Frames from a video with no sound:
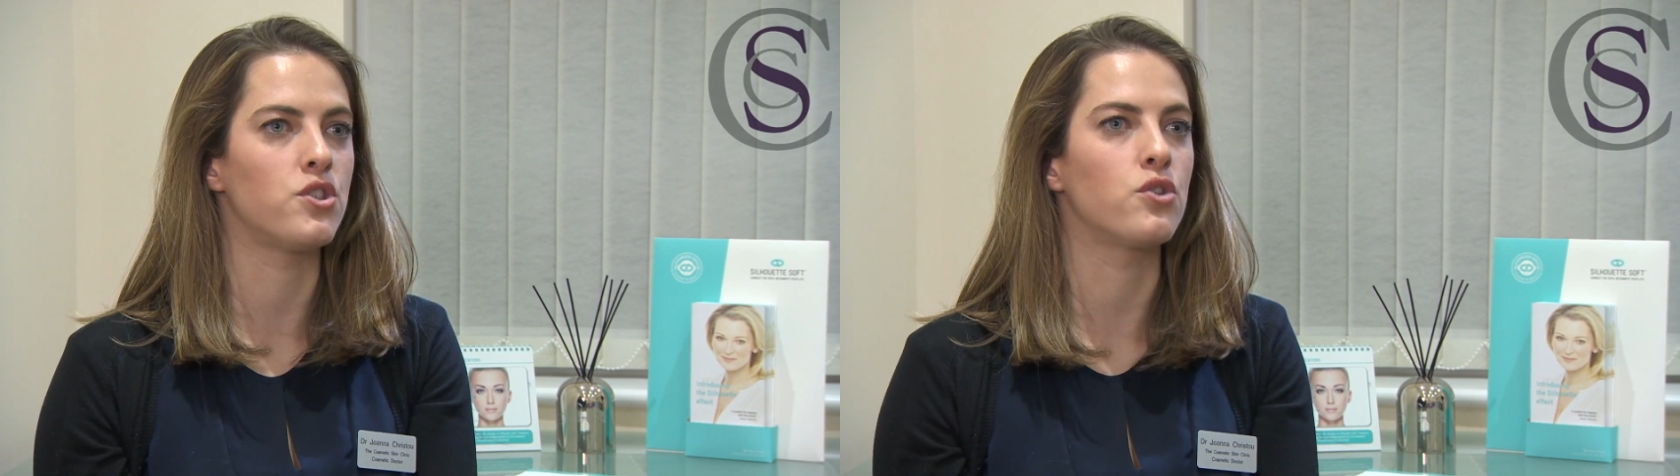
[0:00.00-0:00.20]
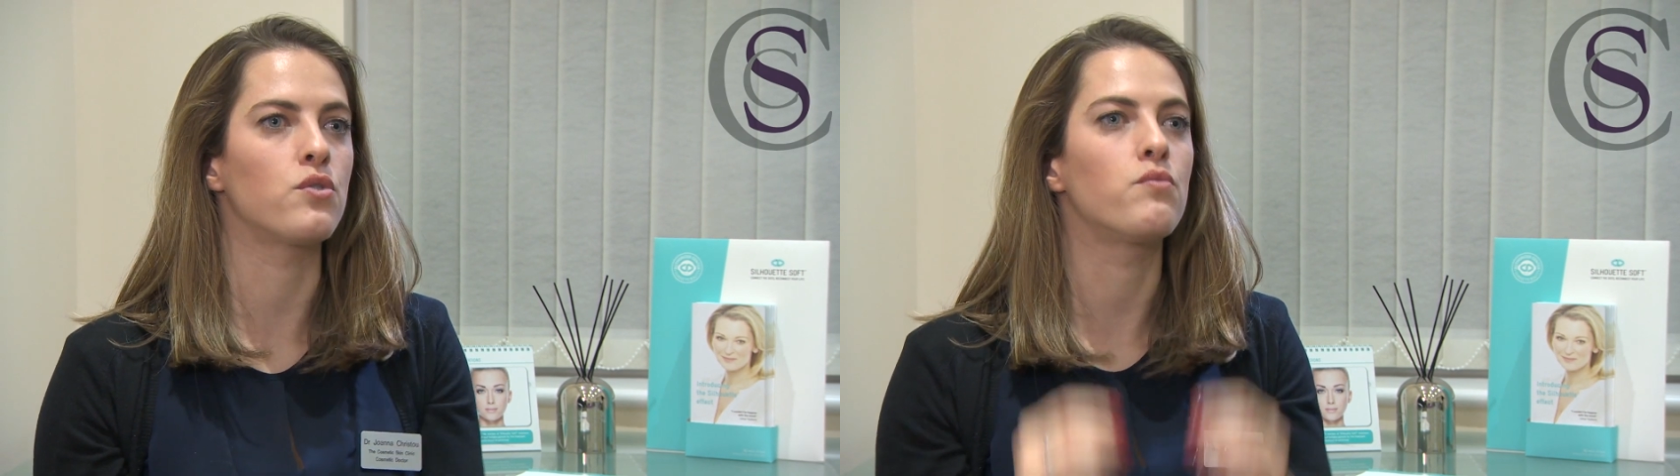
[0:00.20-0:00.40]

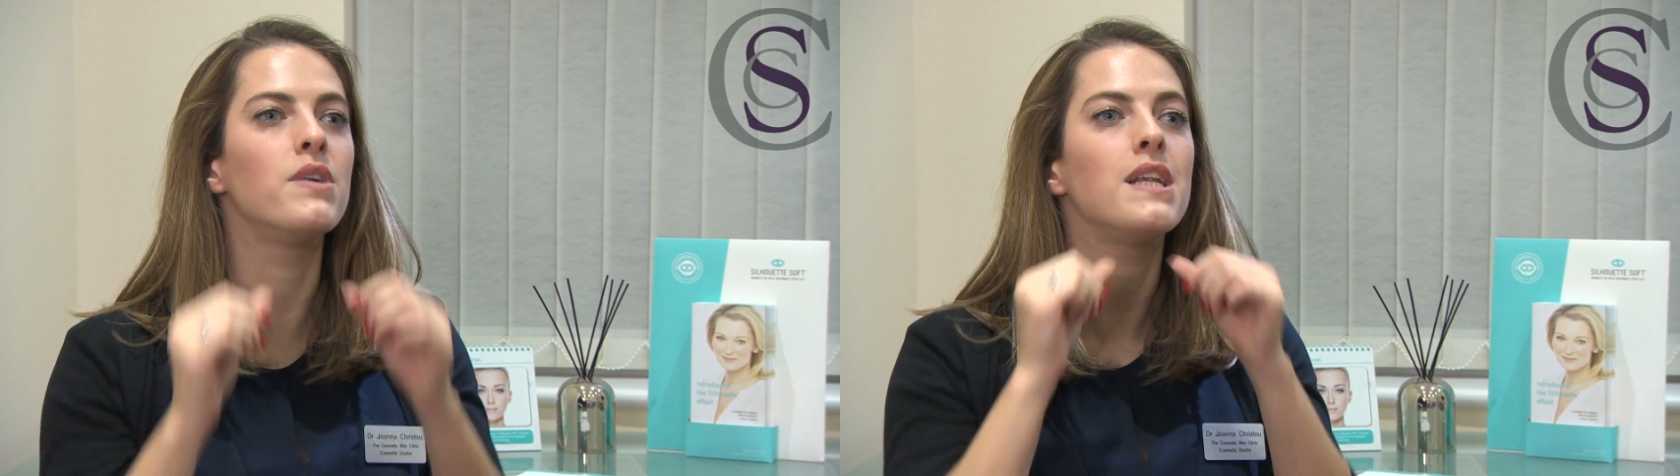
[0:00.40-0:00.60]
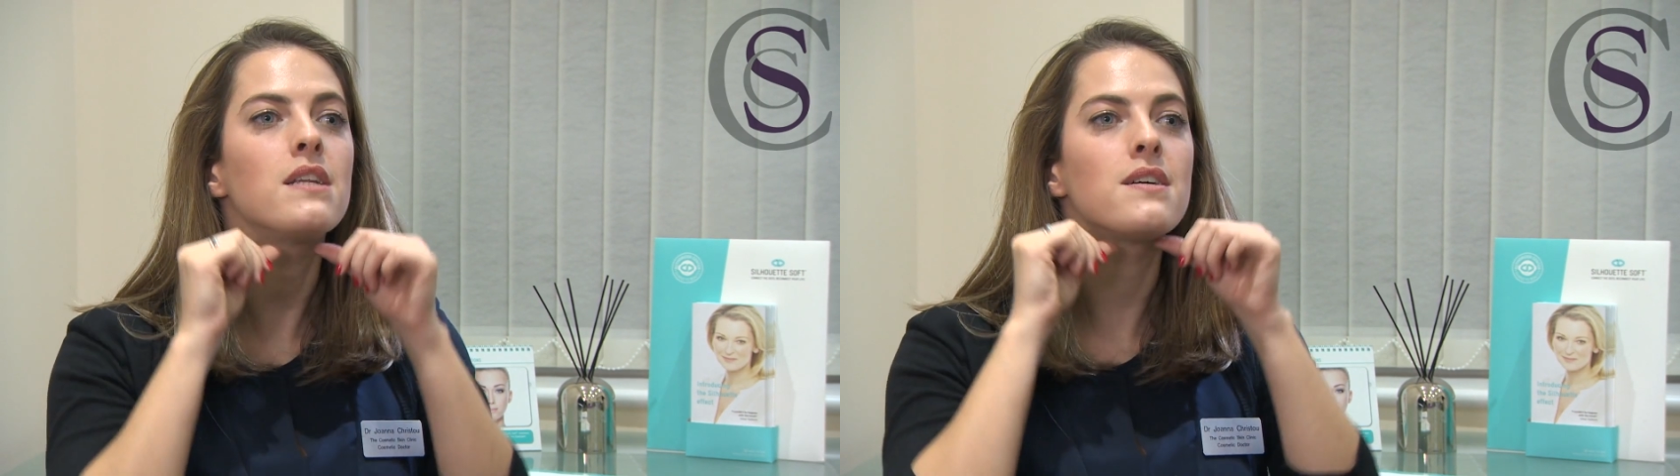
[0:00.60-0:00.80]
She got
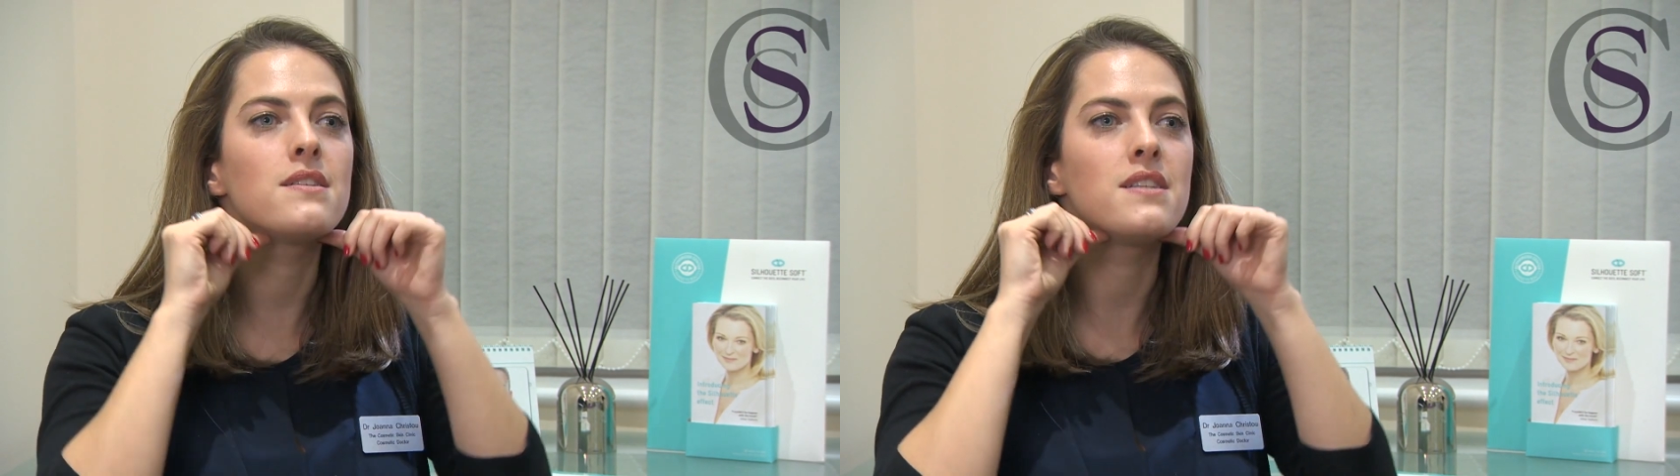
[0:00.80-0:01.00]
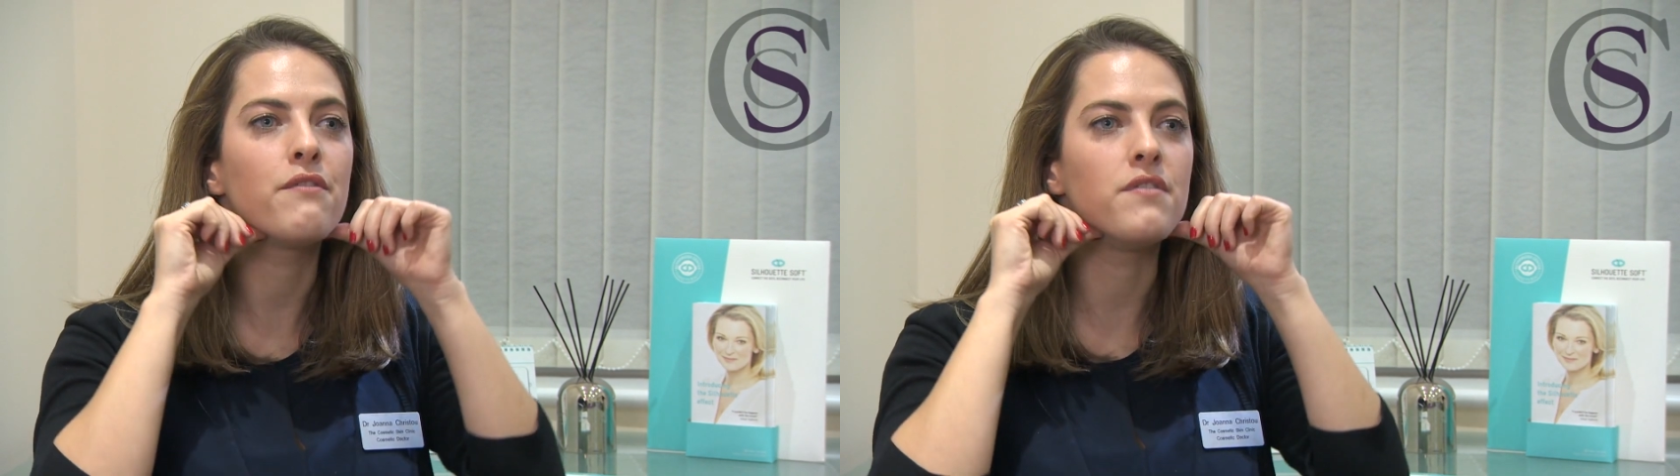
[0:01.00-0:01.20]
really
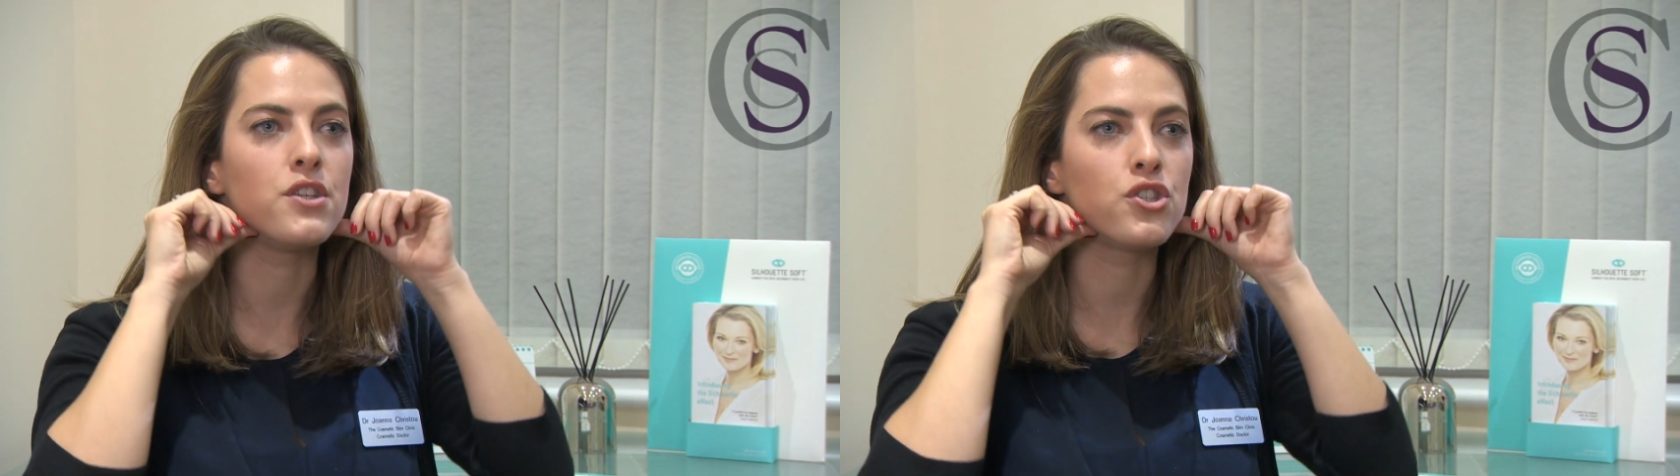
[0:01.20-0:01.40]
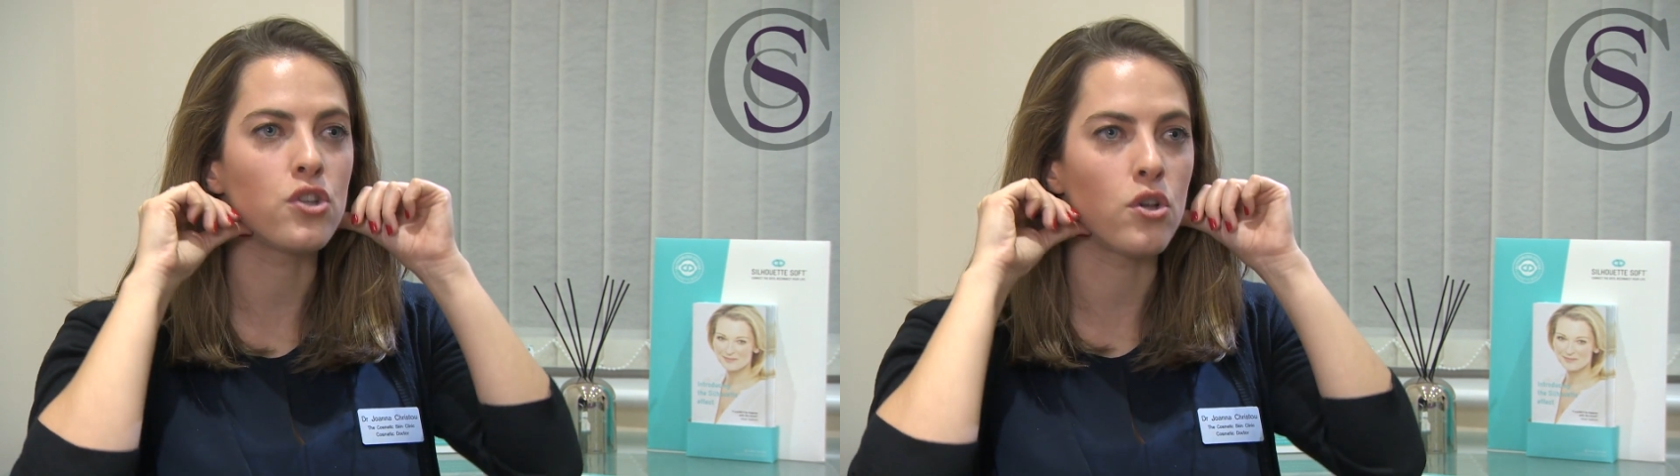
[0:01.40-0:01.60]
nice
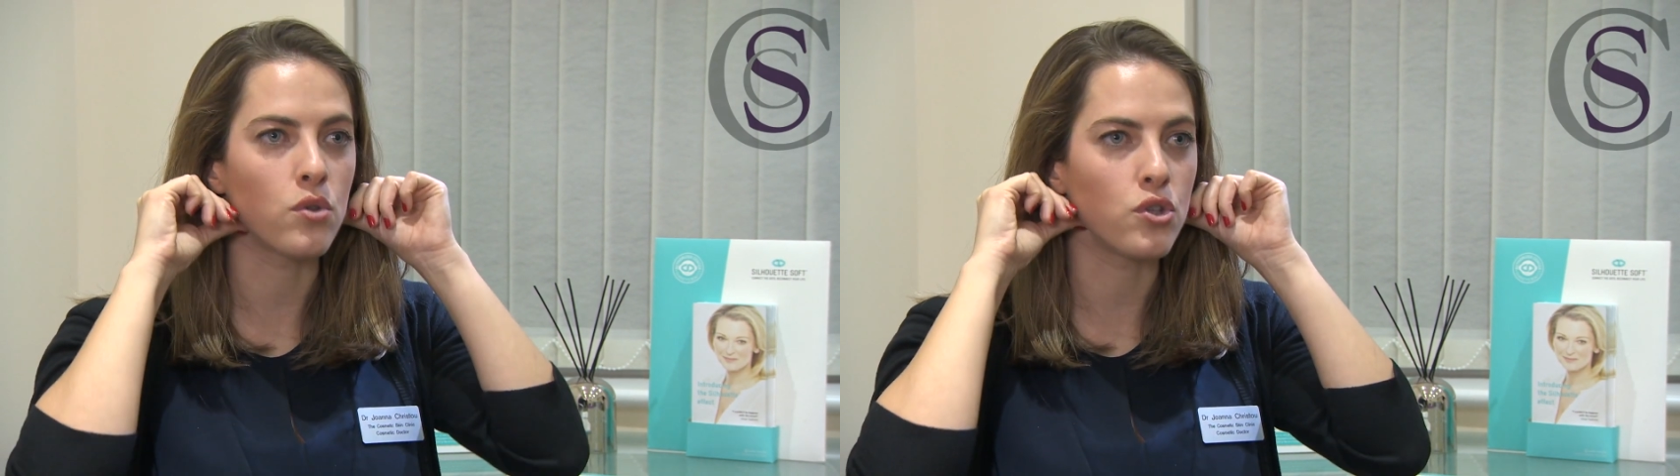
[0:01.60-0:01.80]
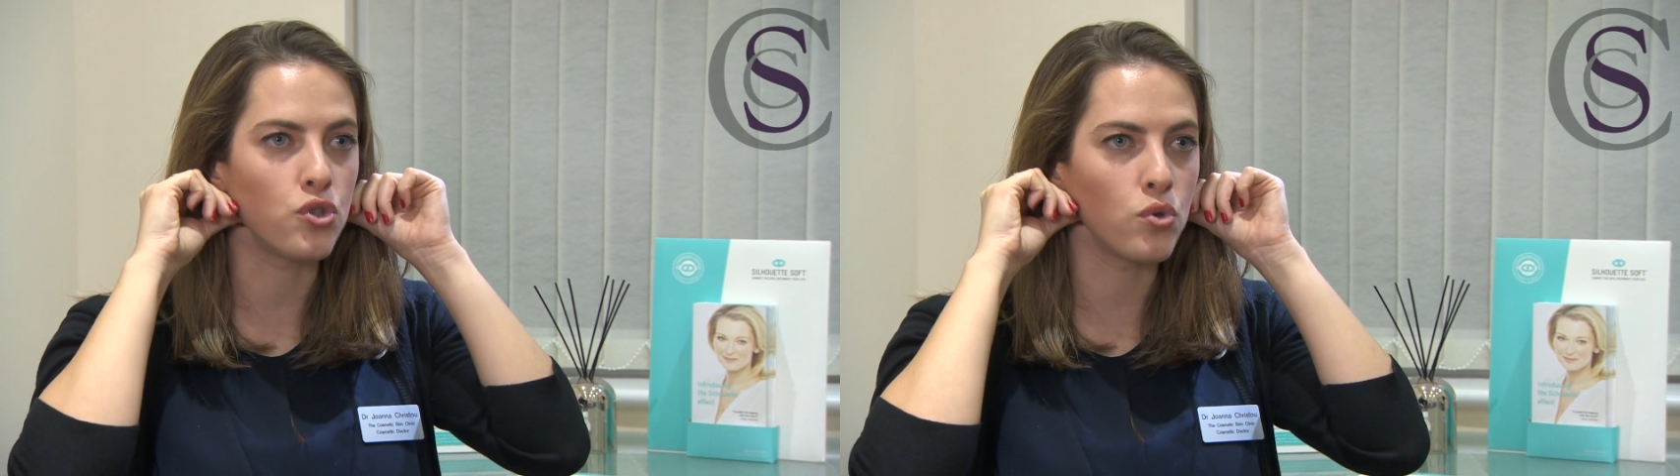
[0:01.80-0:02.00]
definition
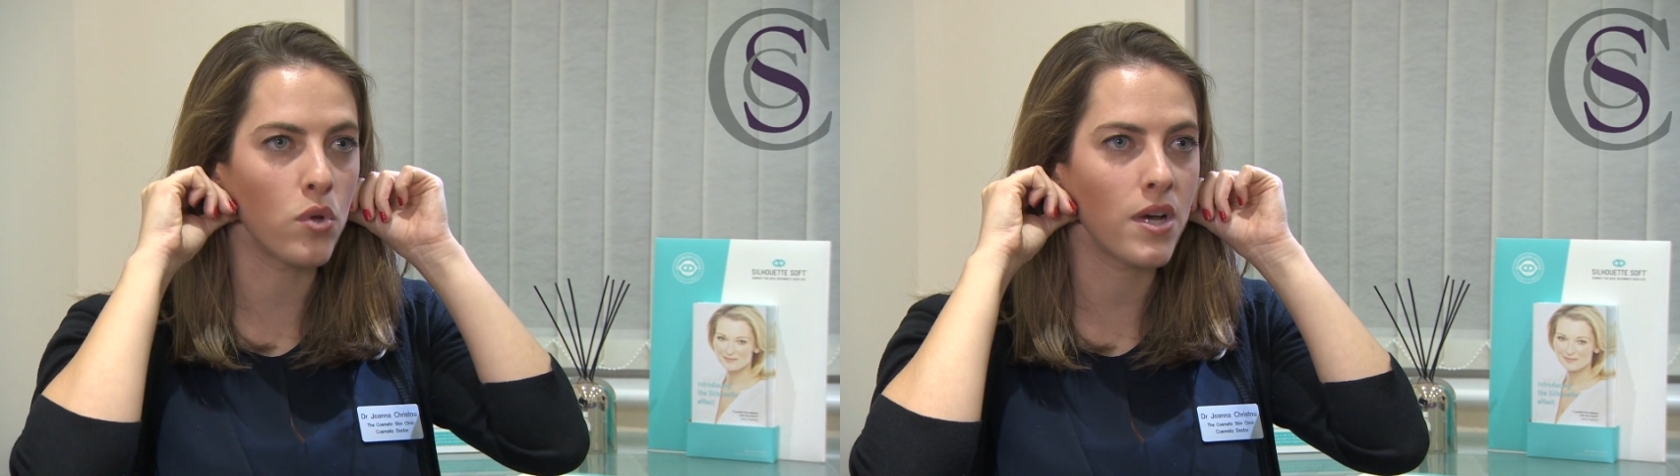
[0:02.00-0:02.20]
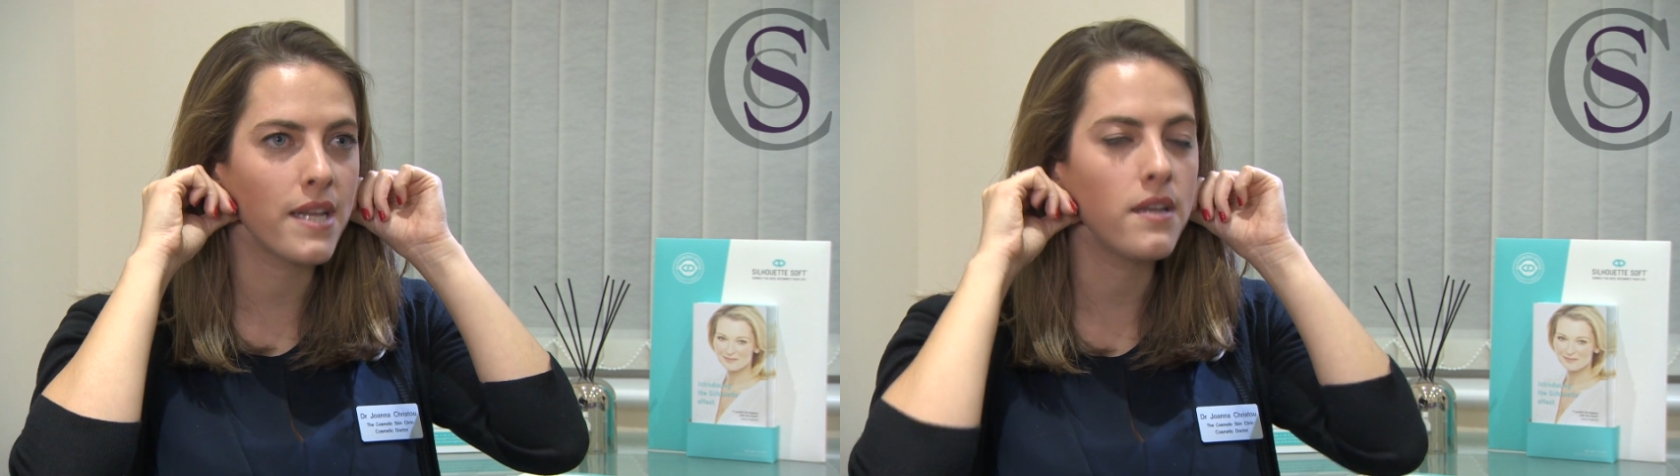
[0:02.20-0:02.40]
along the
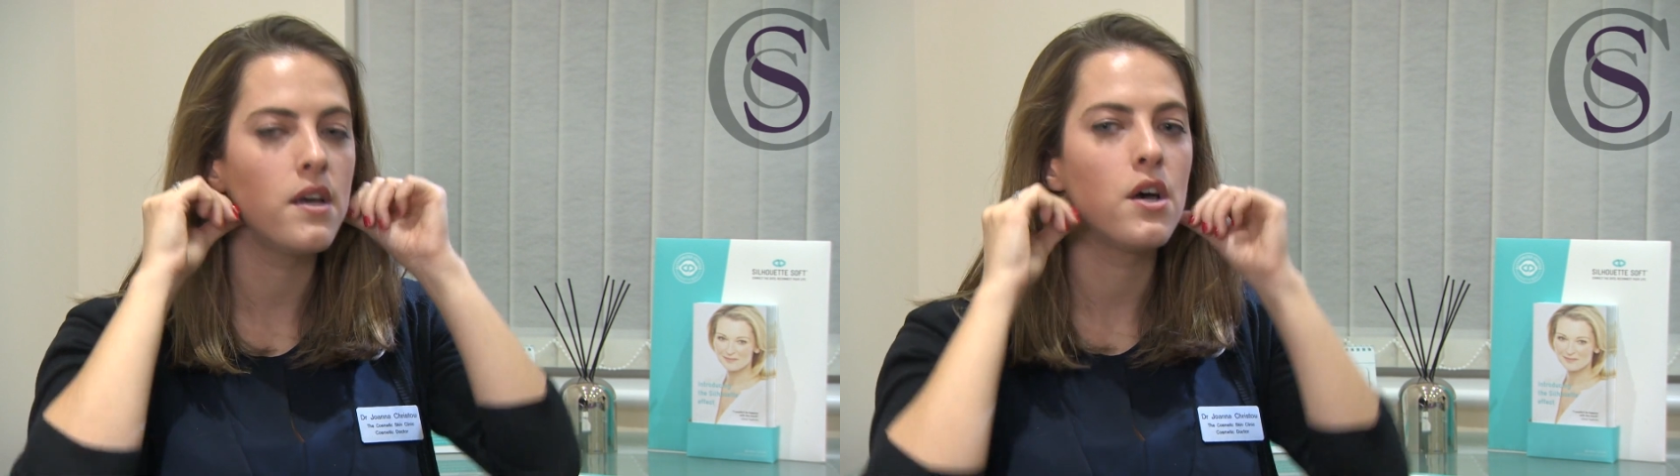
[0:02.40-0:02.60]
jawline,